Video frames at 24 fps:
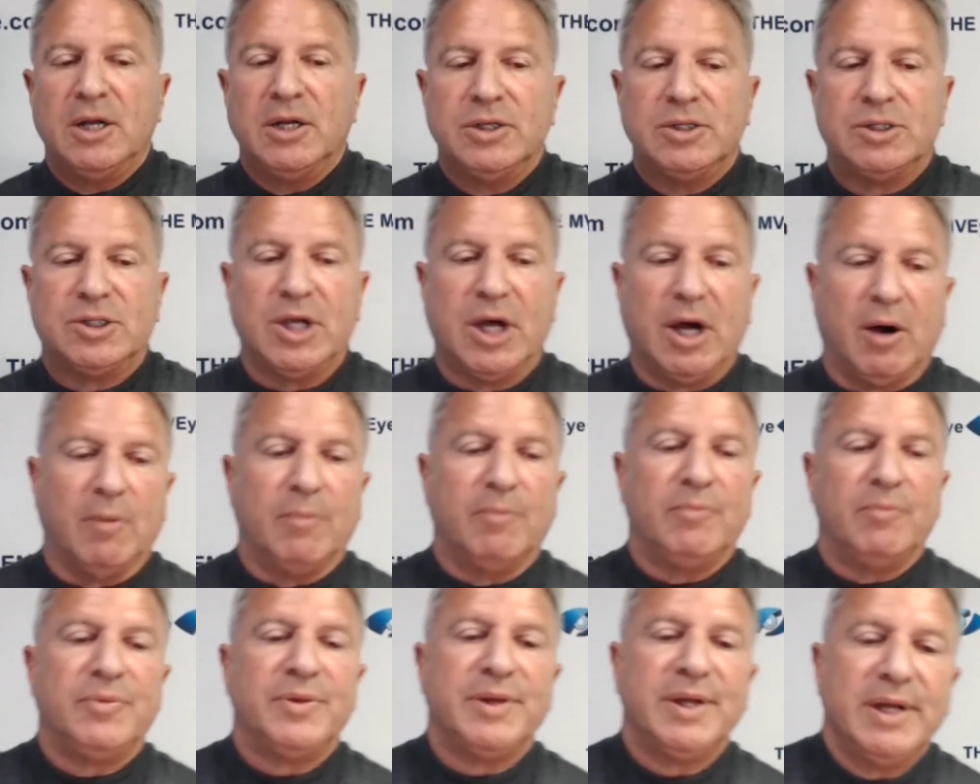
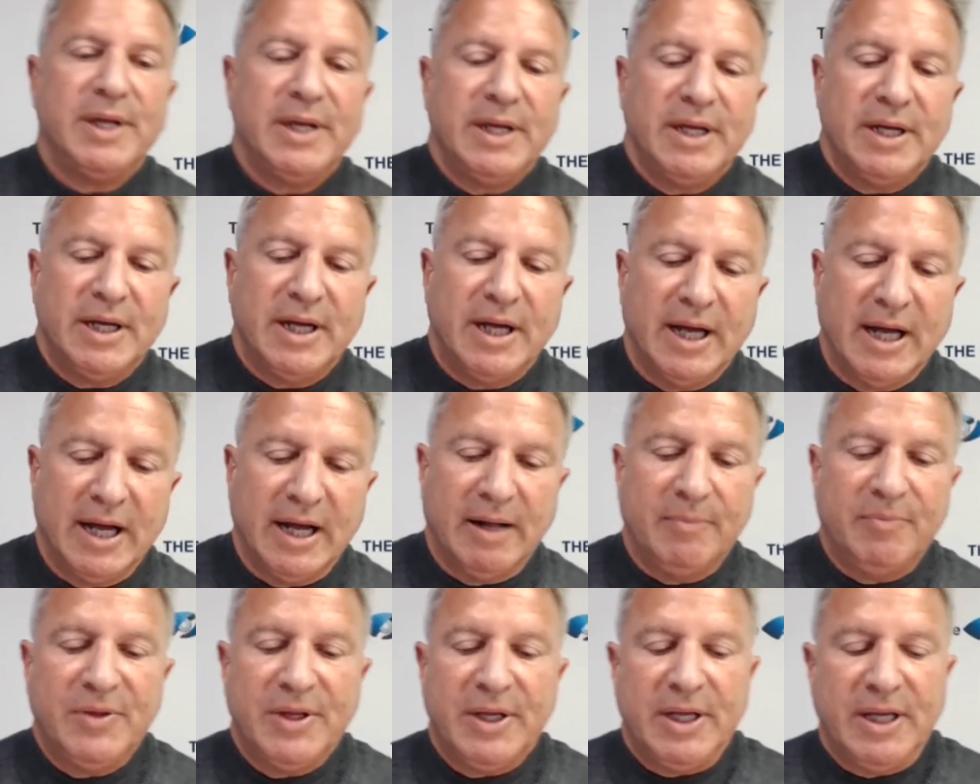So
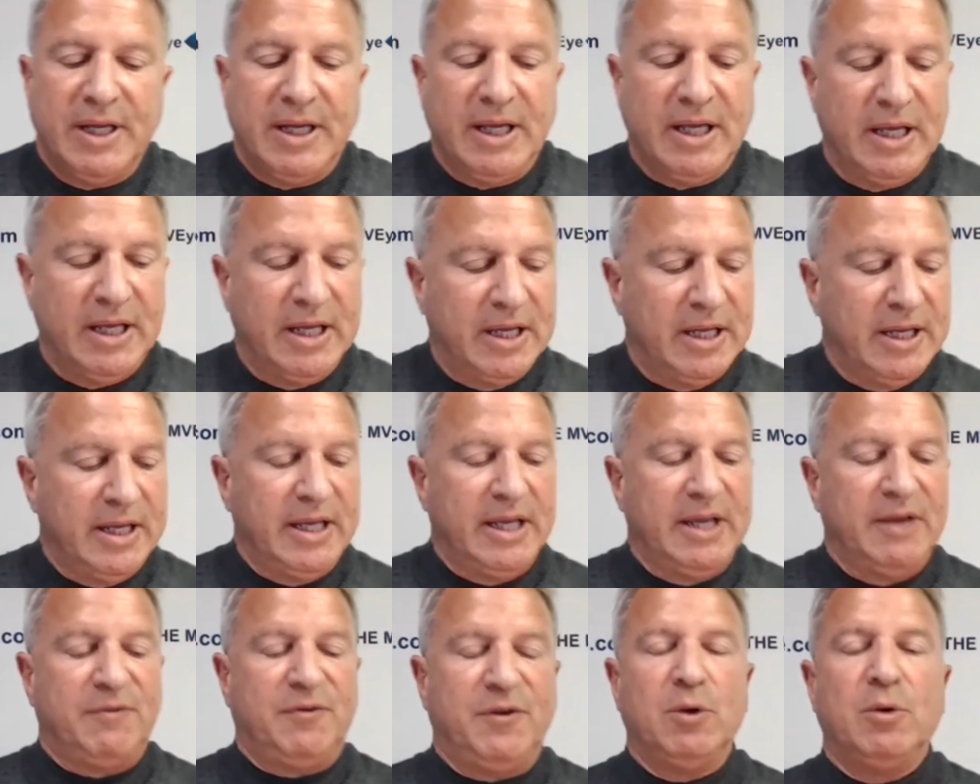
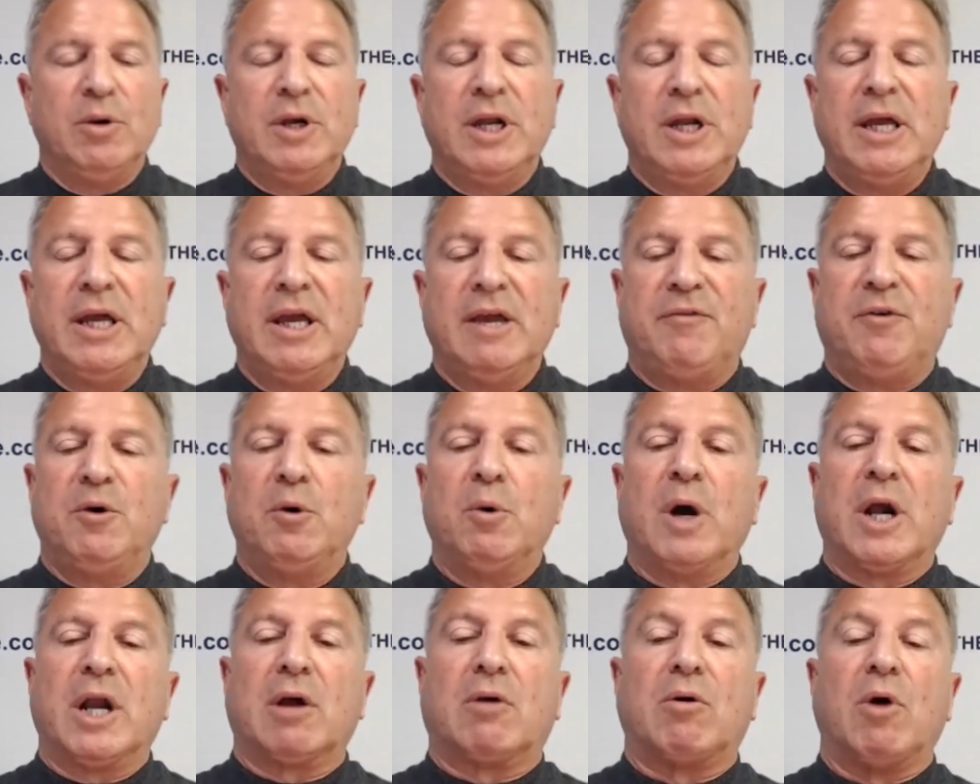if you
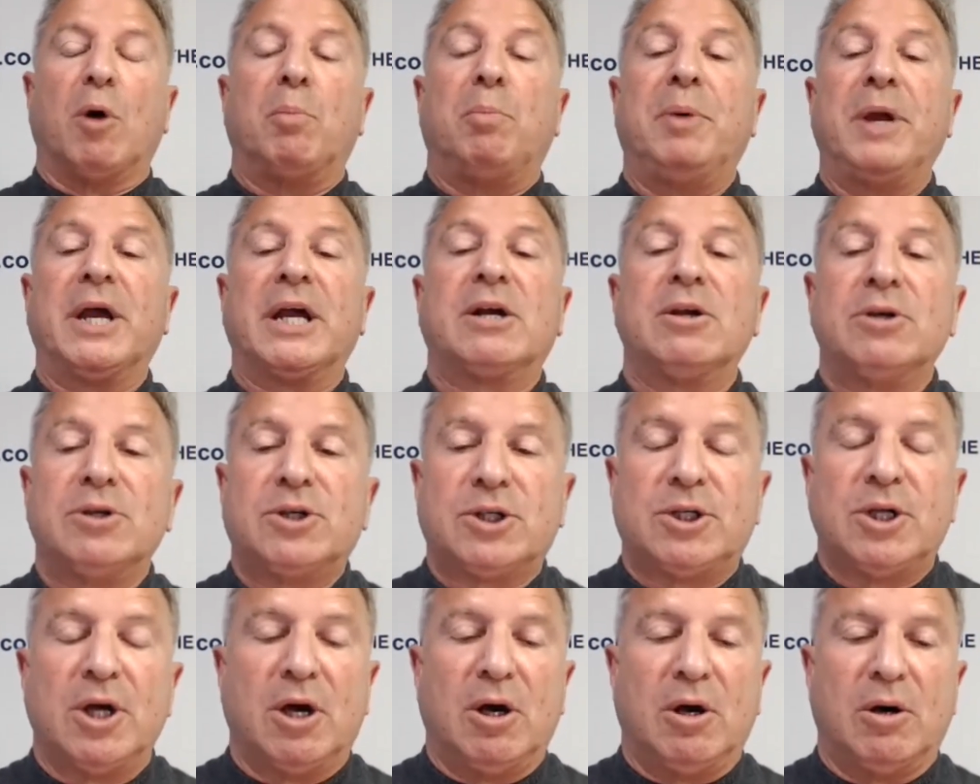want to grow bigger
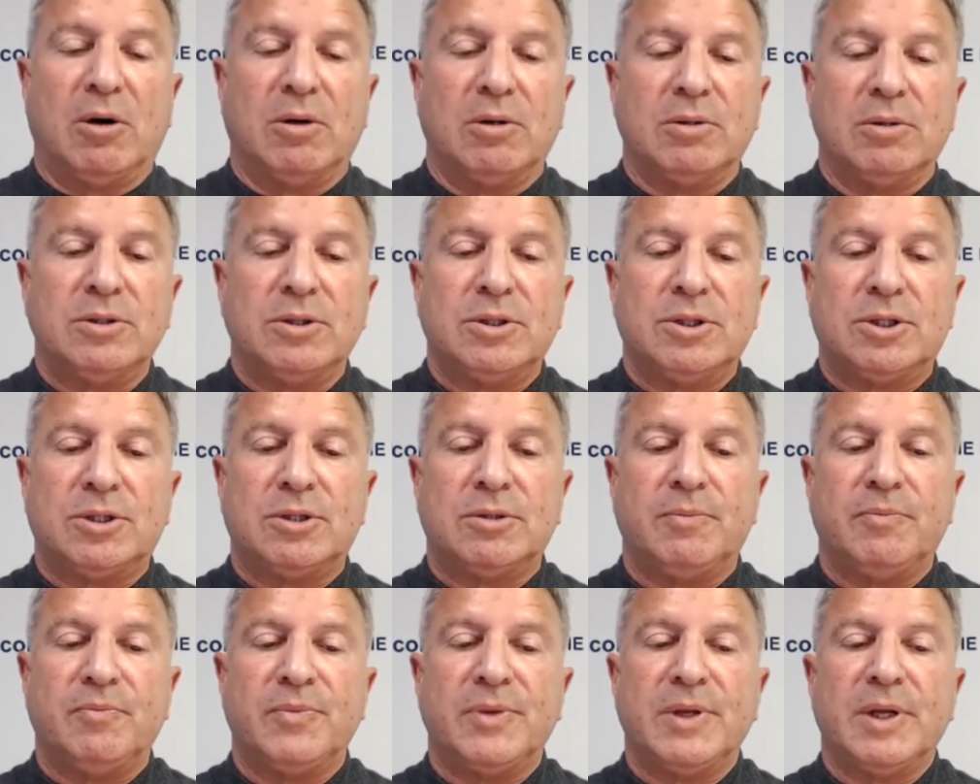stones
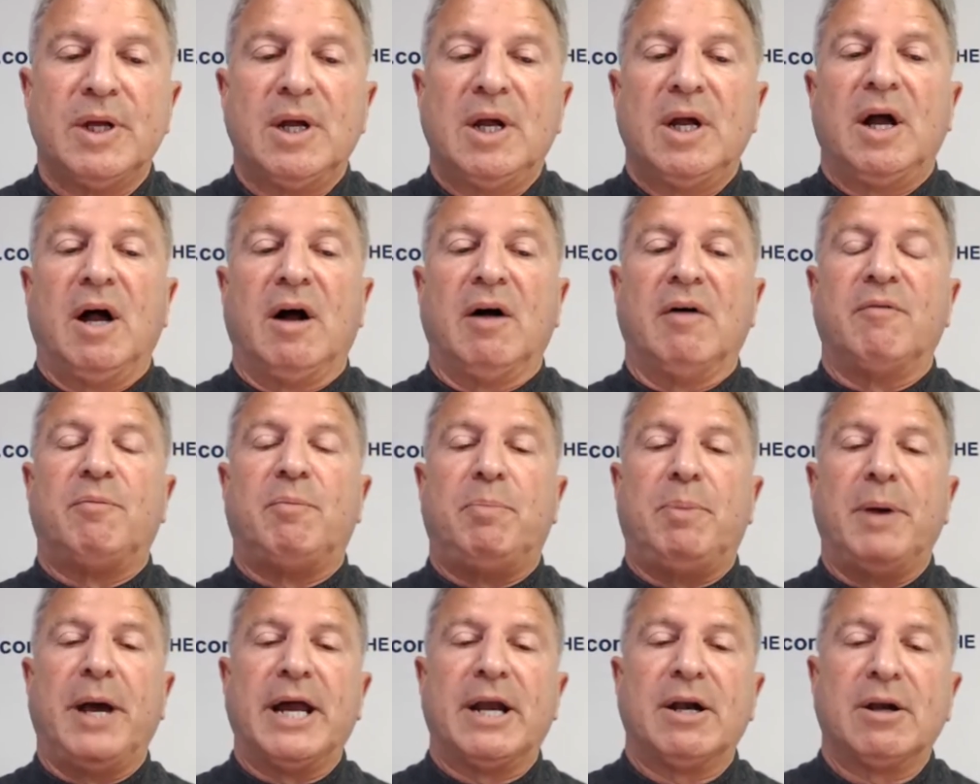
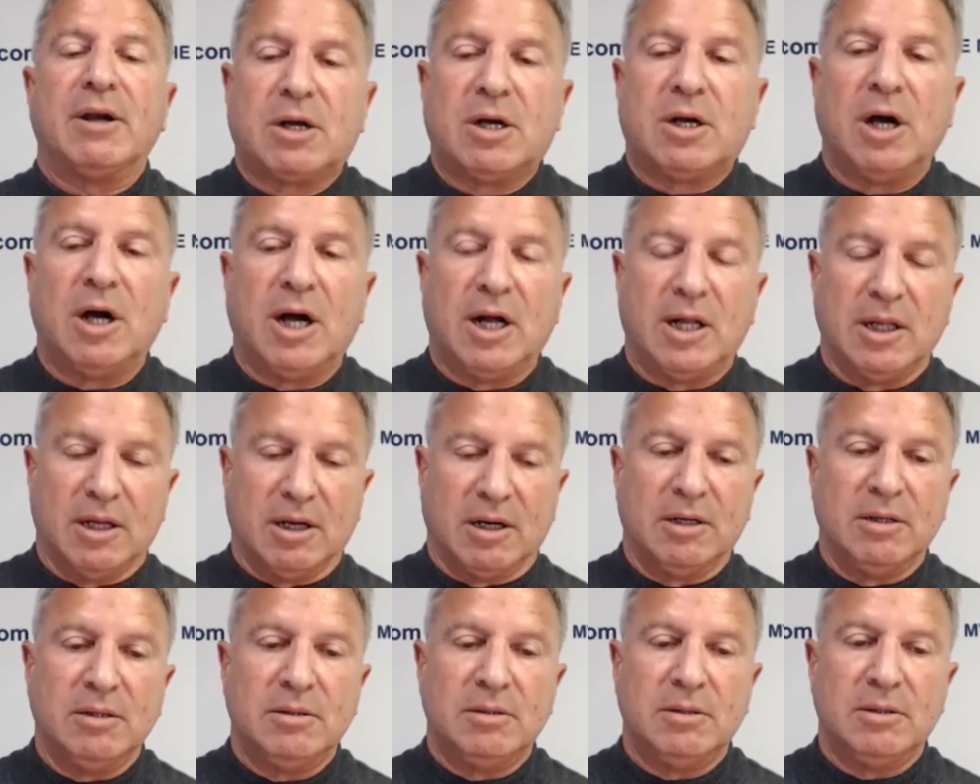of better
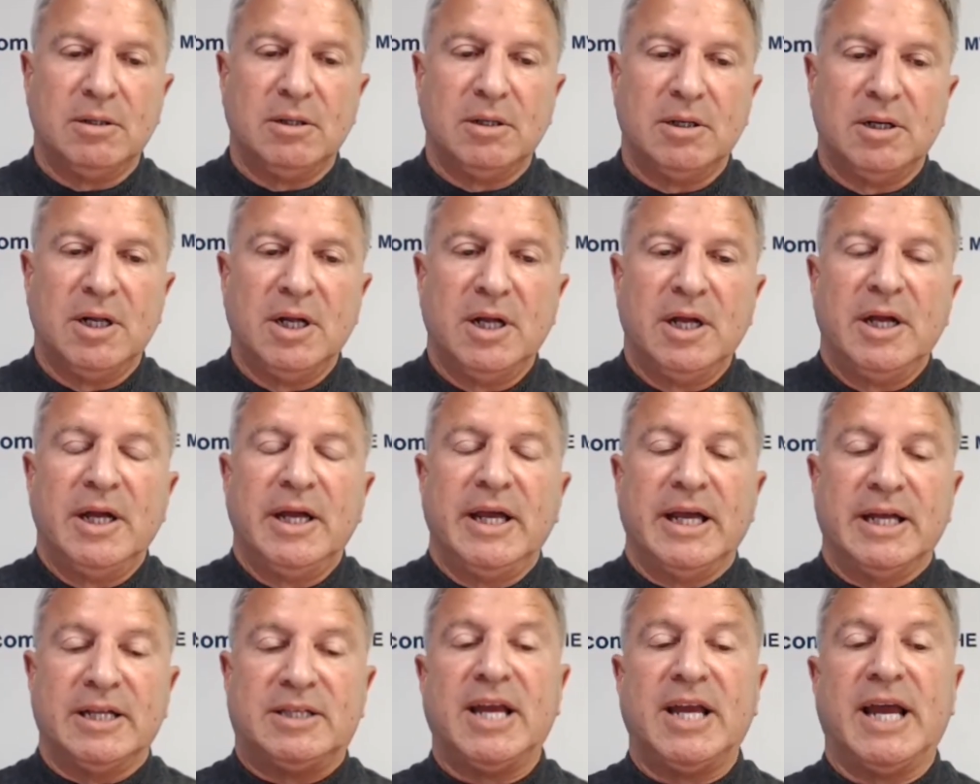color,
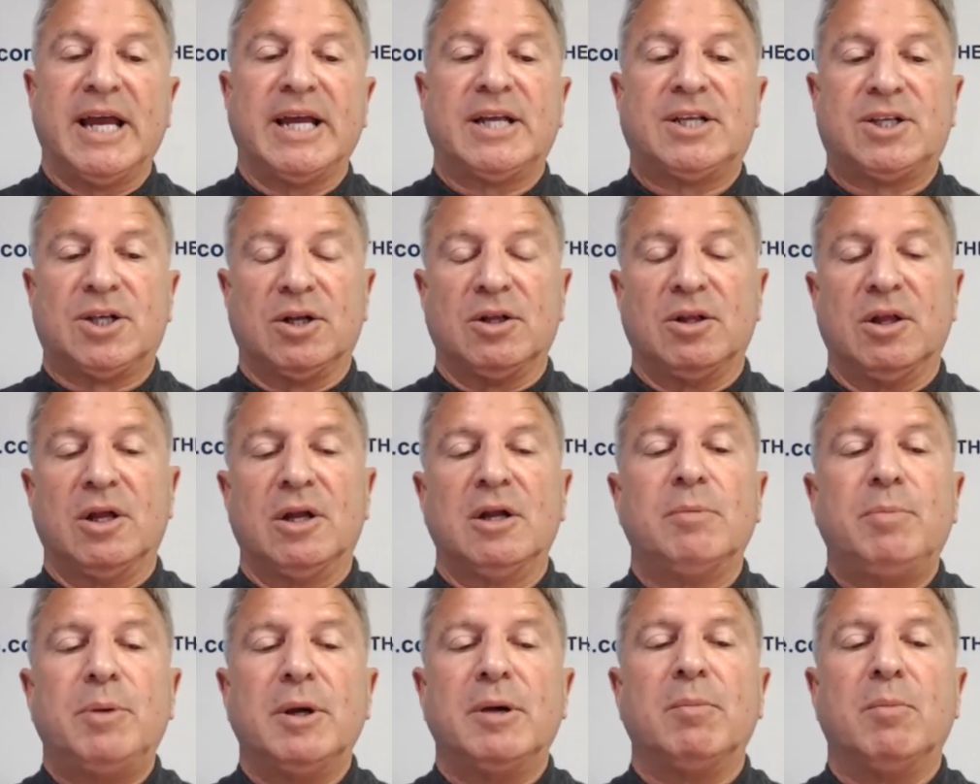it takes a
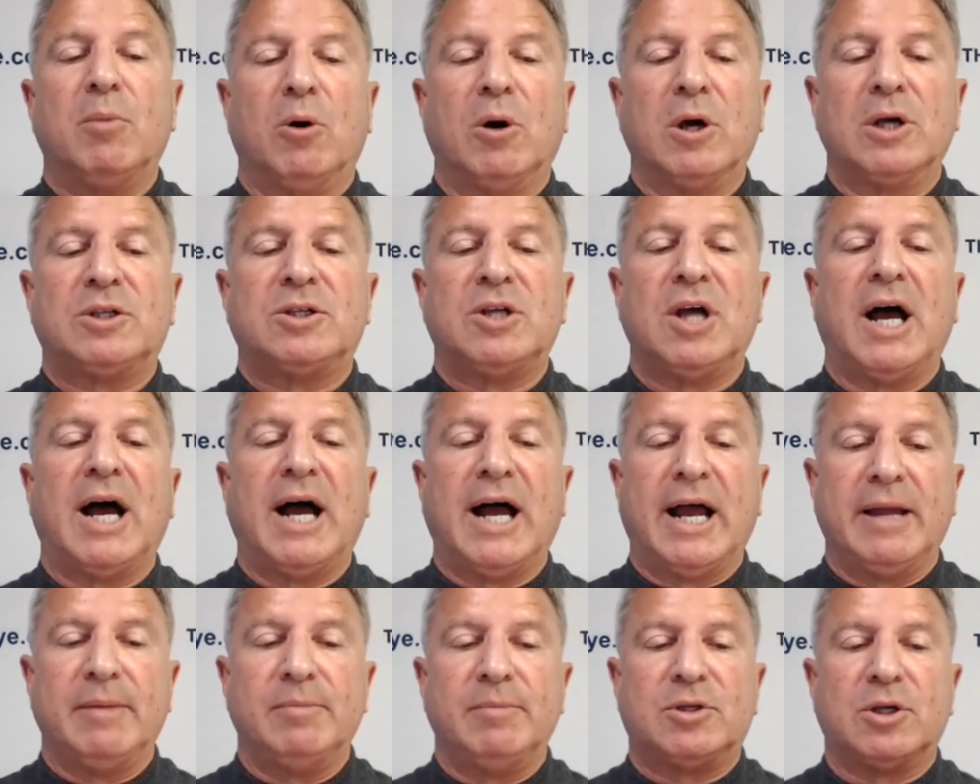little bit more
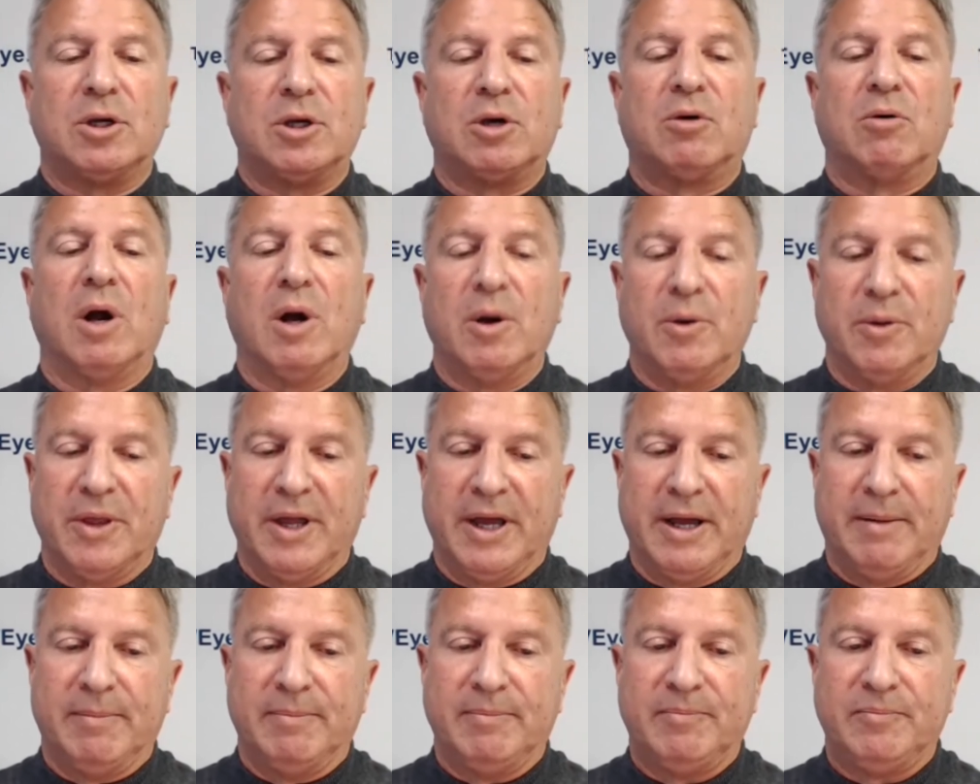time to grow
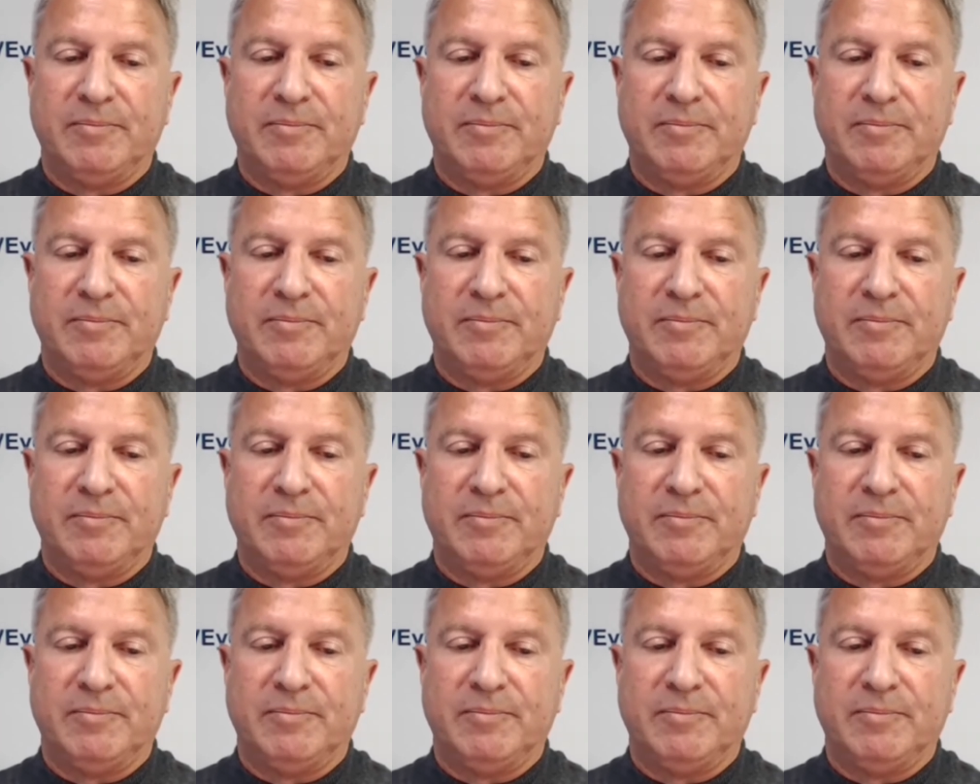them.